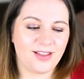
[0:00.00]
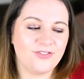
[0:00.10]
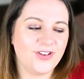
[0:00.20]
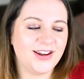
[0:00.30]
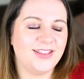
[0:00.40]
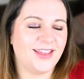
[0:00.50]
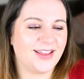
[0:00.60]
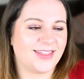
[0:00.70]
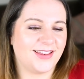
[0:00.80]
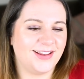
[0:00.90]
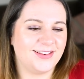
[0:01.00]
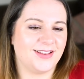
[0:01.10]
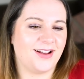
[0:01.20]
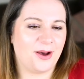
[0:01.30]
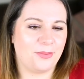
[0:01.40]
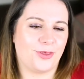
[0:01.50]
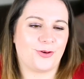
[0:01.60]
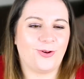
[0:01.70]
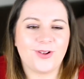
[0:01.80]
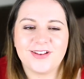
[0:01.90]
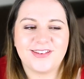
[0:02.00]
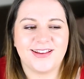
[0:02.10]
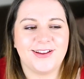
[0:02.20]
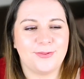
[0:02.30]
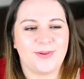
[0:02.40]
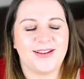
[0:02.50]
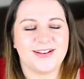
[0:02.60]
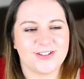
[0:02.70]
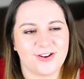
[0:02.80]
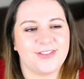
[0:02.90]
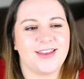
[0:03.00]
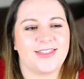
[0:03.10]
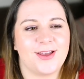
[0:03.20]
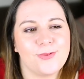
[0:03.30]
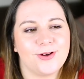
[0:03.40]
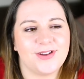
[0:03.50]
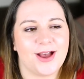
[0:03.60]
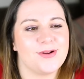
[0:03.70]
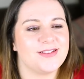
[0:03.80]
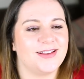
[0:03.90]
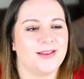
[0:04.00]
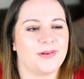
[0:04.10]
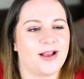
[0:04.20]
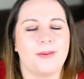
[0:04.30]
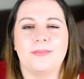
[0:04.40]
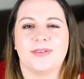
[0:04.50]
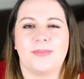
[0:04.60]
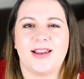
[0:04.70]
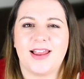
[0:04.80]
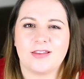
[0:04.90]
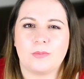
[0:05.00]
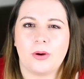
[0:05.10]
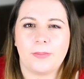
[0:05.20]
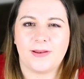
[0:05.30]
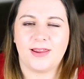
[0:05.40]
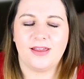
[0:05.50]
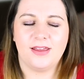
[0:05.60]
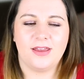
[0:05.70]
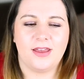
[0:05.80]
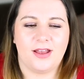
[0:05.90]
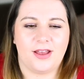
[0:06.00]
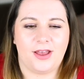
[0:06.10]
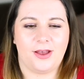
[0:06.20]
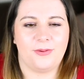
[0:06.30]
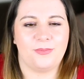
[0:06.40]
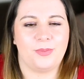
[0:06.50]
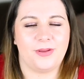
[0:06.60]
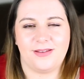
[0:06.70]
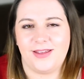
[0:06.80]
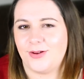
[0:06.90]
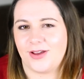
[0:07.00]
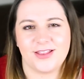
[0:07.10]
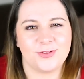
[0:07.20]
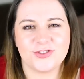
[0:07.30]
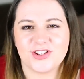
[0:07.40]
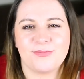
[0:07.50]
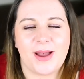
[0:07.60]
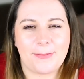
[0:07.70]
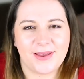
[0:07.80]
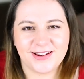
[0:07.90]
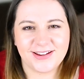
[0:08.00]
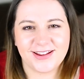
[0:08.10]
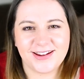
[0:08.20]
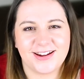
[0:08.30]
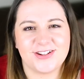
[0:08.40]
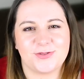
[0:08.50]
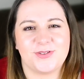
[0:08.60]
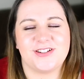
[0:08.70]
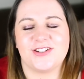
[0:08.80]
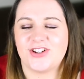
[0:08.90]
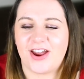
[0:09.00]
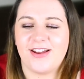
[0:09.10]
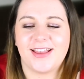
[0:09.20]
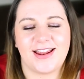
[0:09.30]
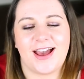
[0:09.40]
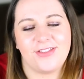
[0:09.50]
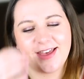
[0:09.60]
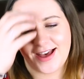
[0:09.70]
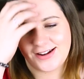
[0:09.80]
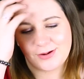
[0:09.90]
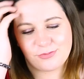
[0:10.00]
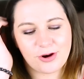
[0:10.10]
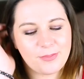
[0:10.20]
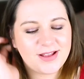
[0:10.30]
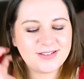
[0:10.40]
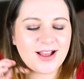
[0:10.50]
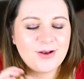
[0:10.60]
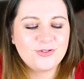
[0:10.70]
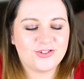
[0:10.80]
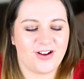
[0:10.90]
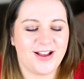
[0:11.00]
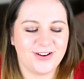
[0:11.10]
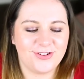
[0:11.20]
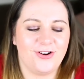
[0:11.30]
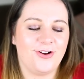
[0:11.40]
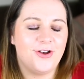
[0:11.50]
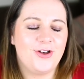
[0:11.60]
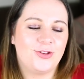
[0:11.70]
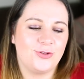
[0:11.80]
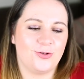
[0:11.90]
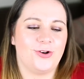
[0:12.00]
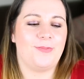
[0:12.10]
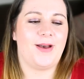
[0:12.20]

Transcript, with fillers: I really think they need to up the quality a little bit I don't think they will now until it becomes a bit less popular. Um, but anyway, this was just my opinion and I just wanted to share and get out there and I promise I will try and not talk